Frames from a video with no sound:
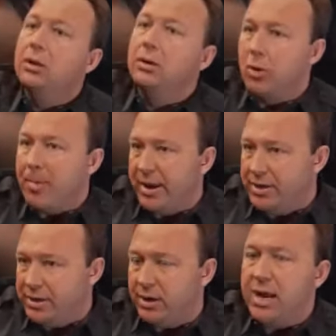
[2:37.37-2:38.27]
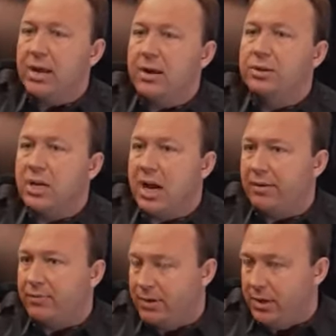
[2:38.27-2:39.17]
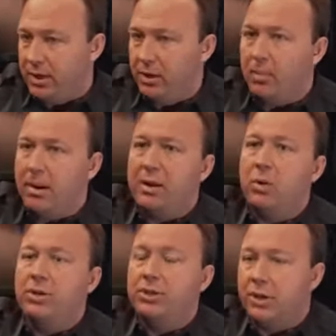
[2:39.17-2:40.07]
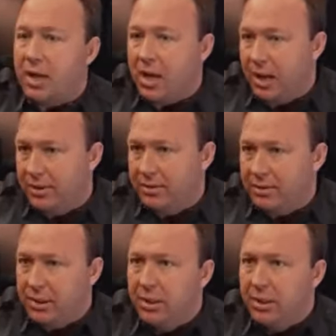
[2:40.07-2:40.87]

Nobody's going to take your sovereignty. Nobody wants your guns.